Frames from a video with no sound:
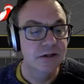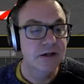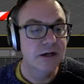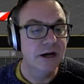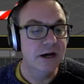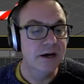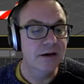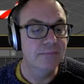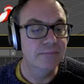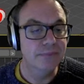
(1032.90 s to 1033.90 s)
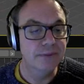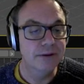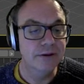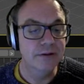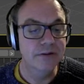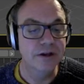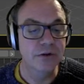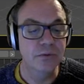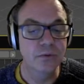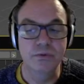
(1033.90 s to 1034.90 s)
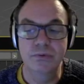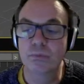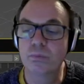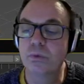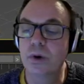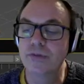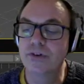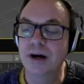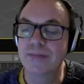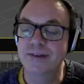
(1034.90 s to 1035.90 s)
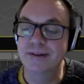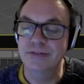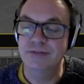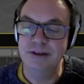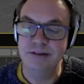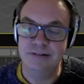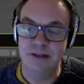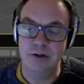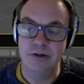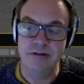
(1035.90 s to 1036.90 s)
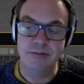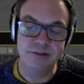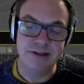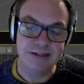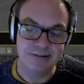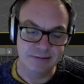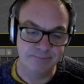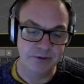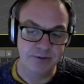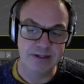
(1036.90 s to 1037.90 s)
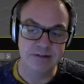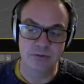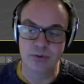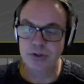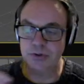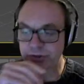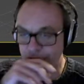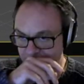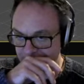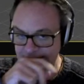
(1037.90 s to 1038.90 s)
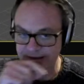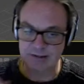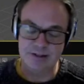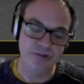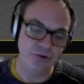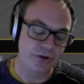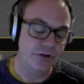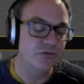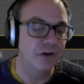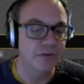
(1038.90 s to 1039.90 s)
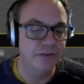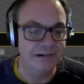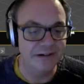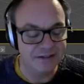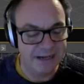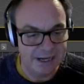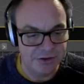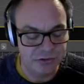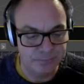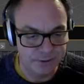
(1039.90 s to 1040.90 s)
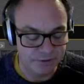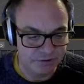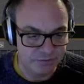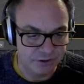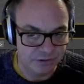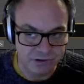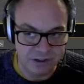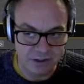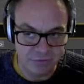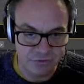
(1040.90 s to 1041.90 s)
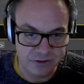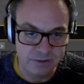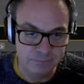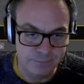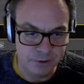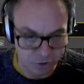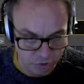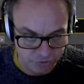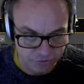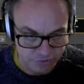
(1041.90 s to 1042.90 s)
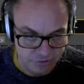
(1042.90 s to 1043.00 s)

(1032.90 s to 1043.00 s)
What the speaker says: So what we've got underneath this though is data. Okay, so what you can do with data is you can control various attributes of the graph beyond